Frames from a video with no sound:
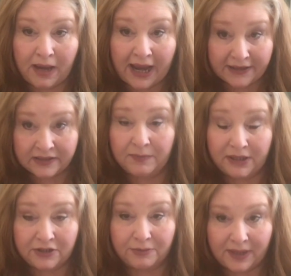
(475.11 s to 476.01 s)
asked
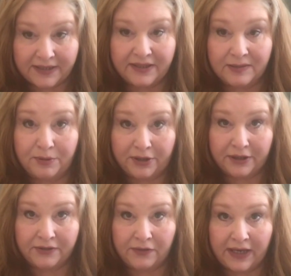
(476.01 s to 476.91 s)
me to write this
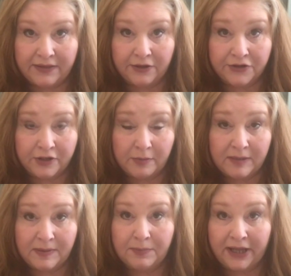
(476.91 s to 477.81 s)
book. They're like, there are so
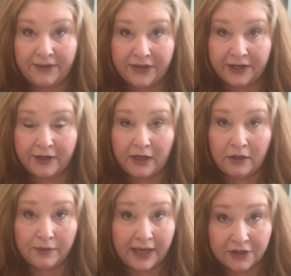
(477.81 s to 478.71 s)
many people out there,
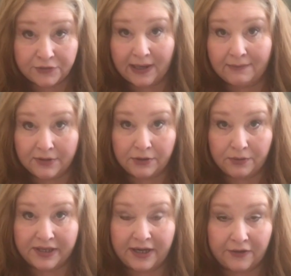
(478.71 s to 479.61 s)
can't travel to
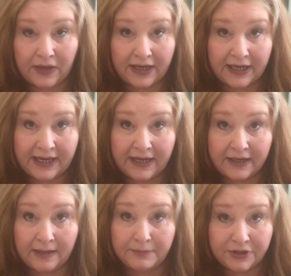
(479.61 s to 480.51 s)
North Carolina,
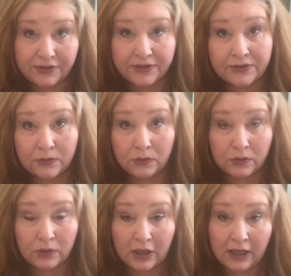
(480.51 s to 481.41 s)
can't come to the
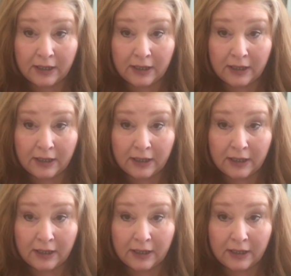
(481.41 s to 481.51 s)
school.